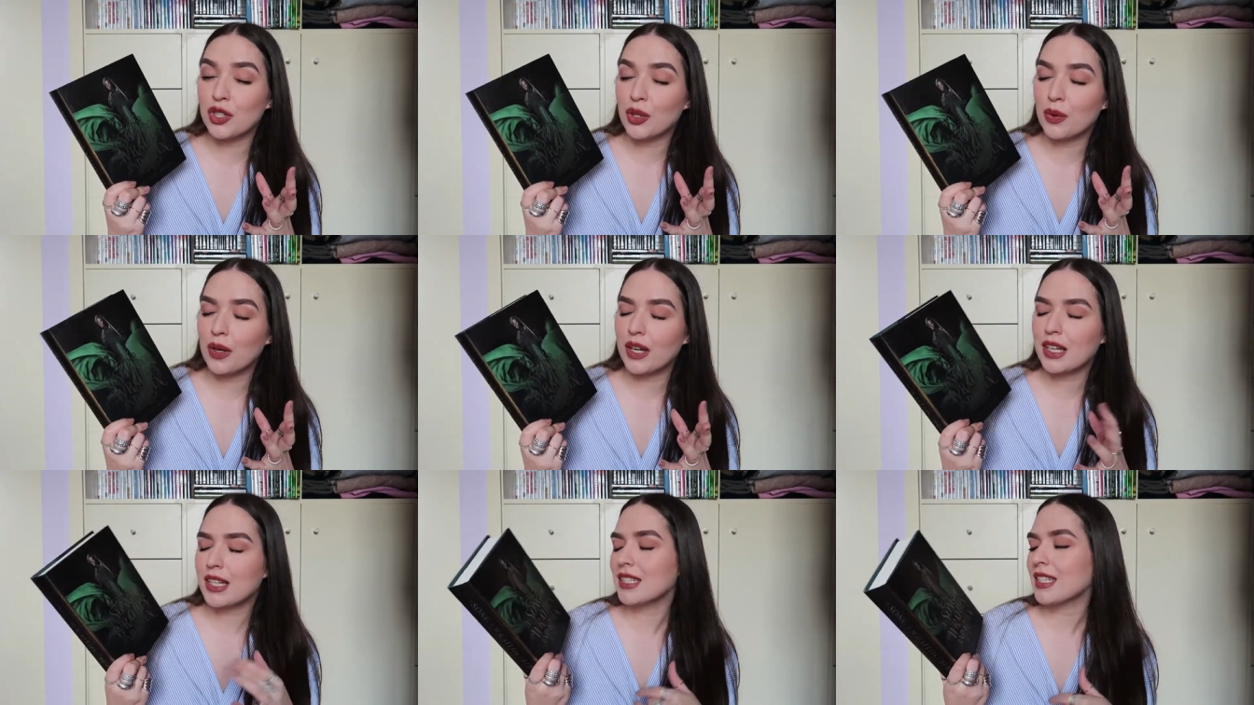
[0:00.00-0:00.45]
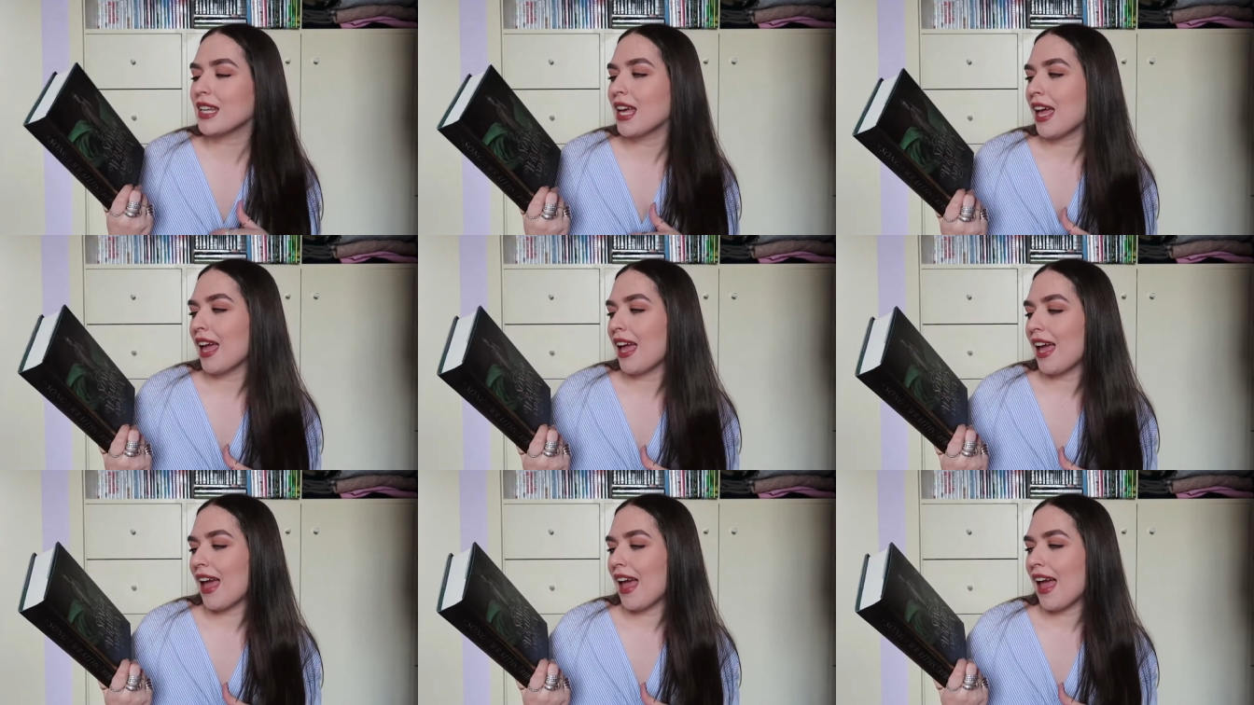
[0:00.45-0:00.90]
to it,
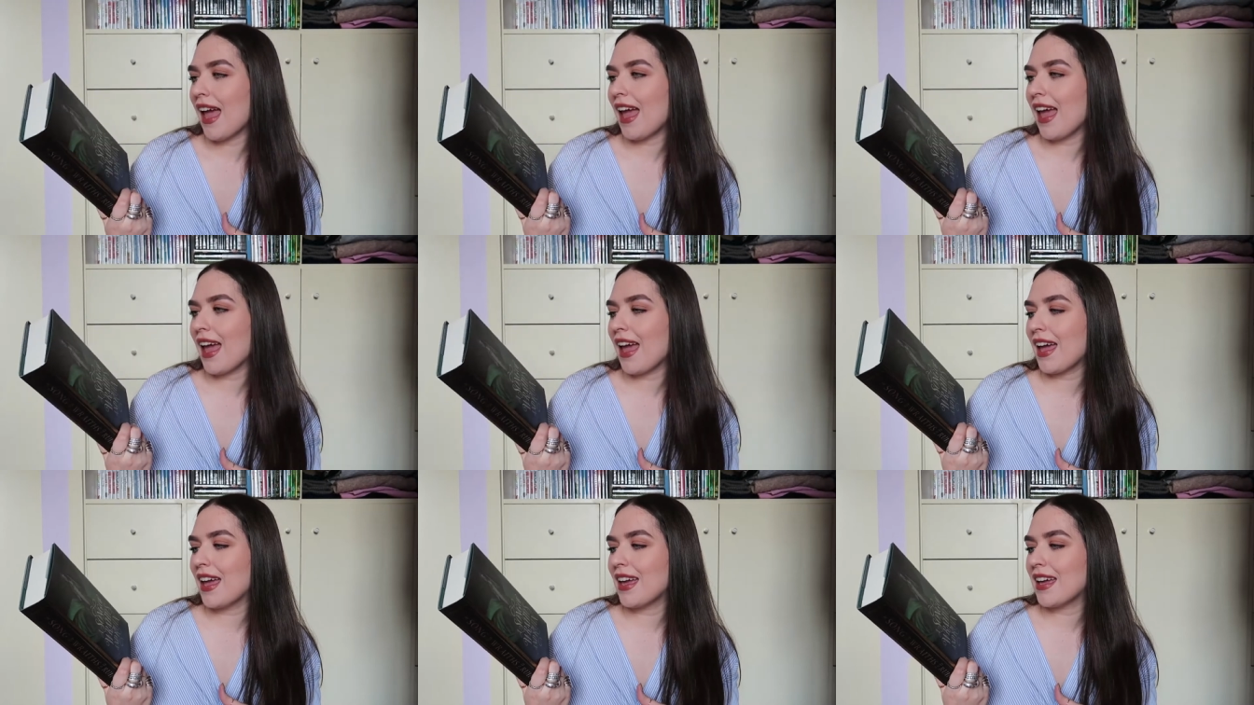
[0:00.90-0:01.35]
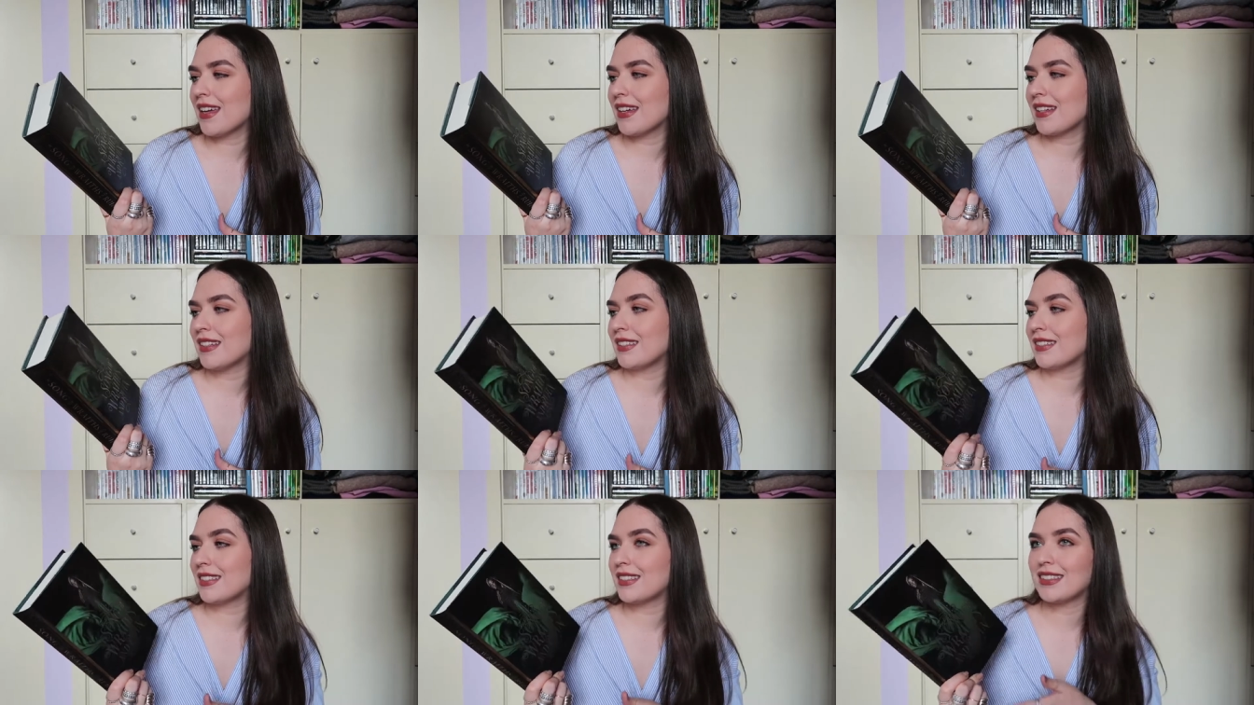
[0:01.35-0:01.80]

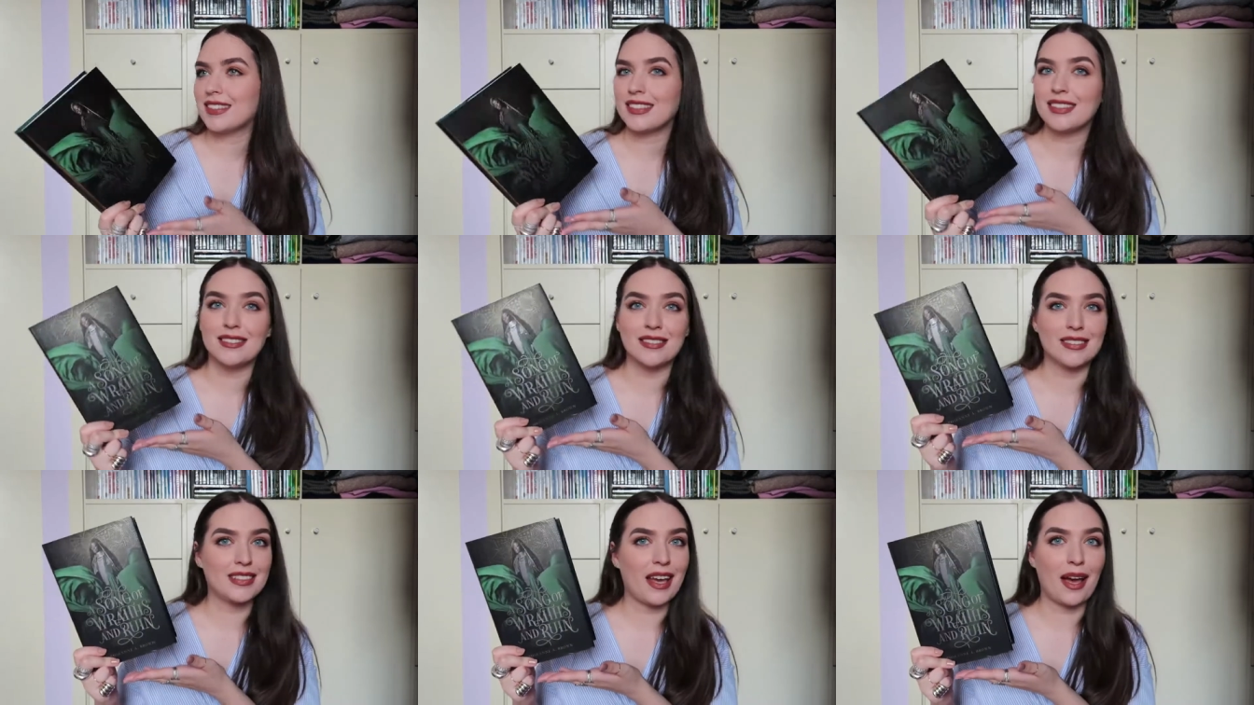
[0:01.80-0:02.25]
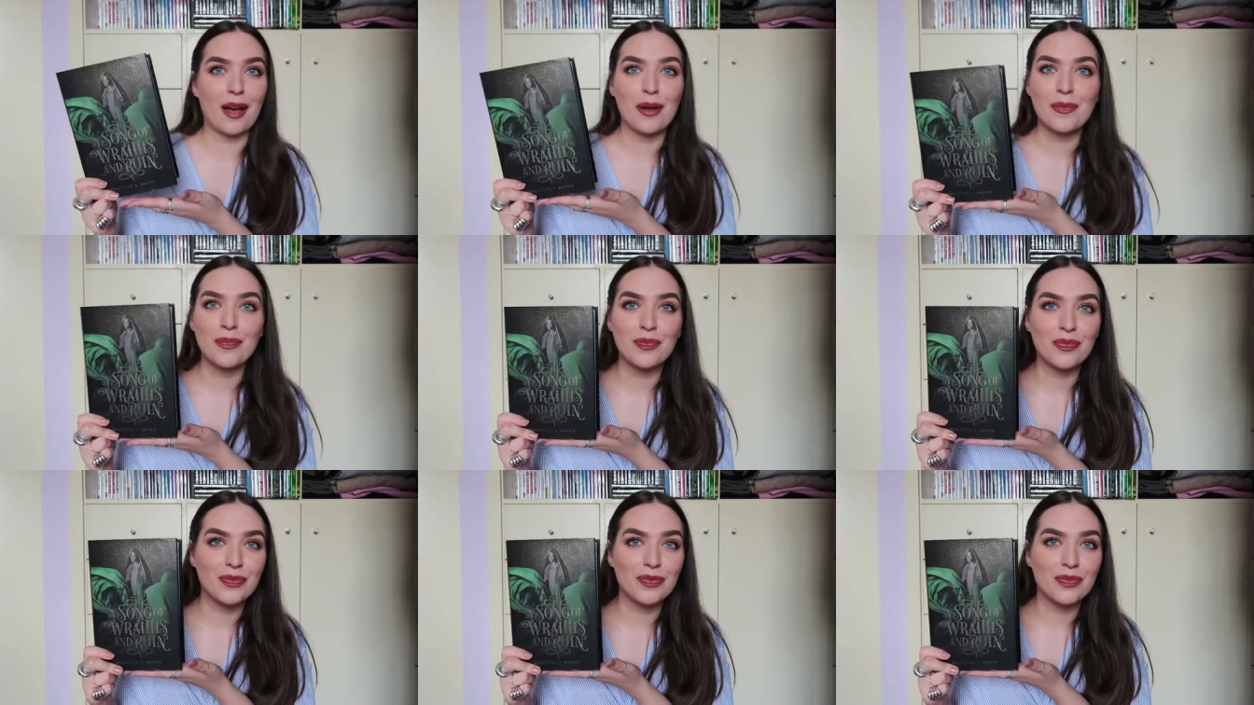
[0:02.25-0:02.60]
and yeah,